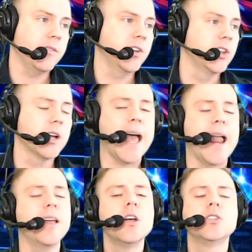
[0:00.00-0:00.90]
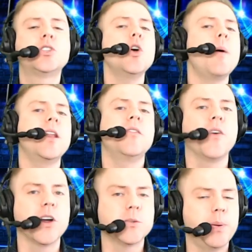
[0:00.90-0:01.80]
If you look at it, too many
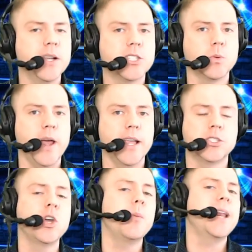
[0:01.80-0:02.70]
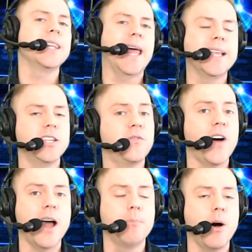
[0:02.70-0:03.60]
first pitch swings, too many lazy
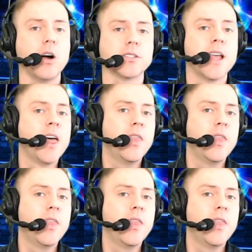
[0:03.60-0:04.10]
fly balls.